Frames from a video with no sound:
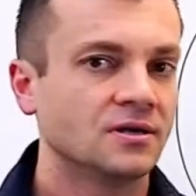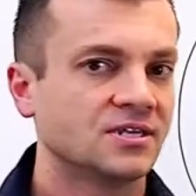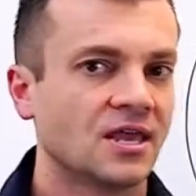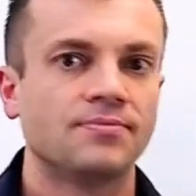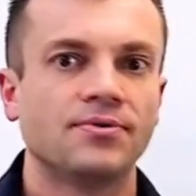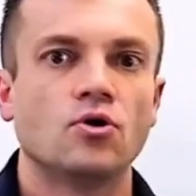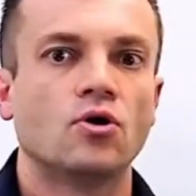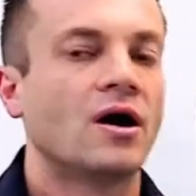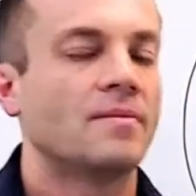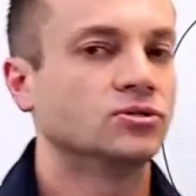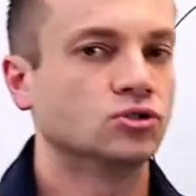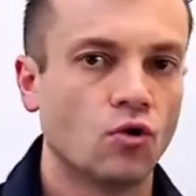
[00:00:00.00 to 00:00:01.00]
same thing all
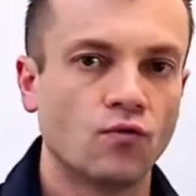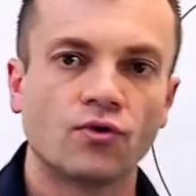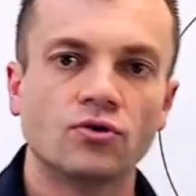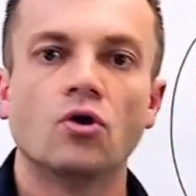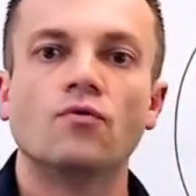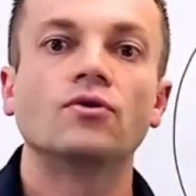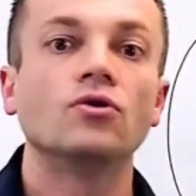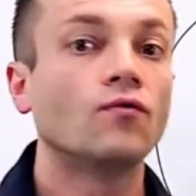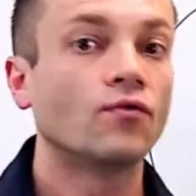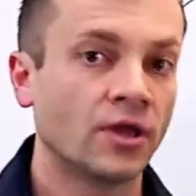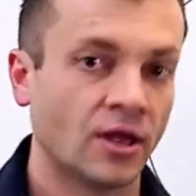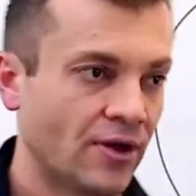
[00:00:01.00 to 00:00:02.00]
happens over and over and
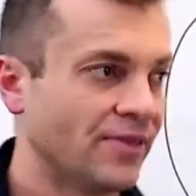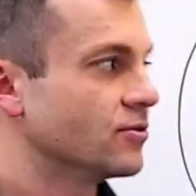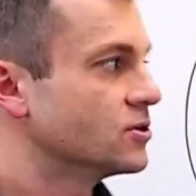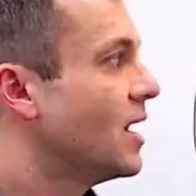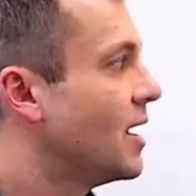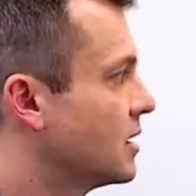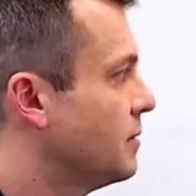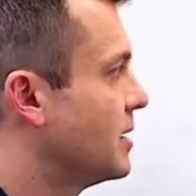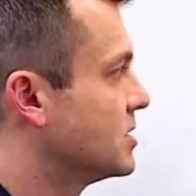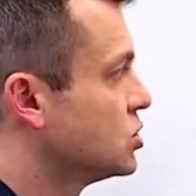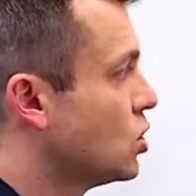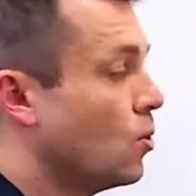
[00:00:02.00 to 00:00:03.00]
over again, right? They're talking
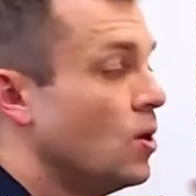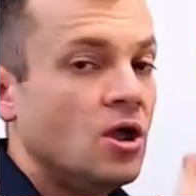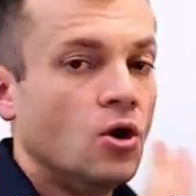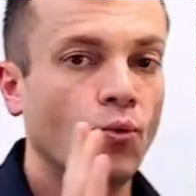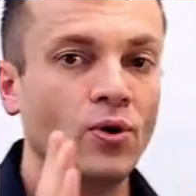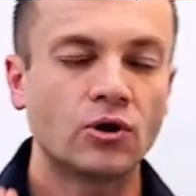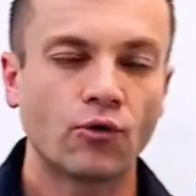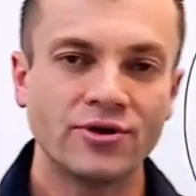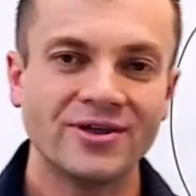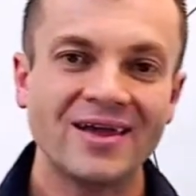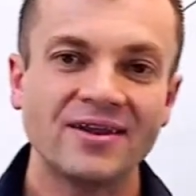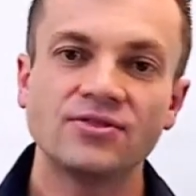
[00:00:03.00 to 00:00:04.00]
about. So we
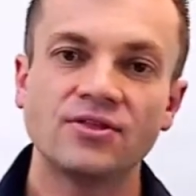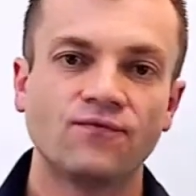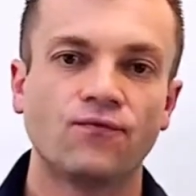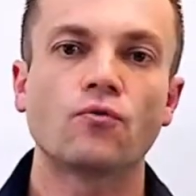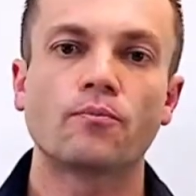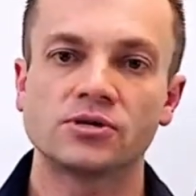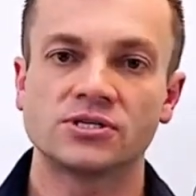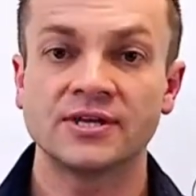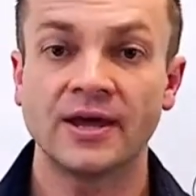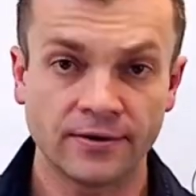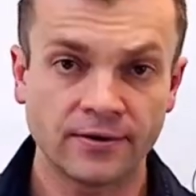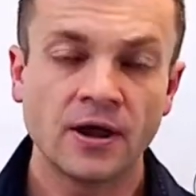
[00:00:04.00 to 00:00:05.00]
created the
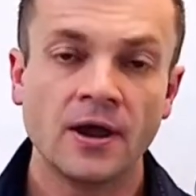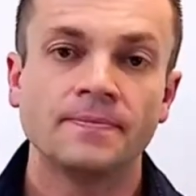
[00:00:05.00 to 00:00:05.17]
4%.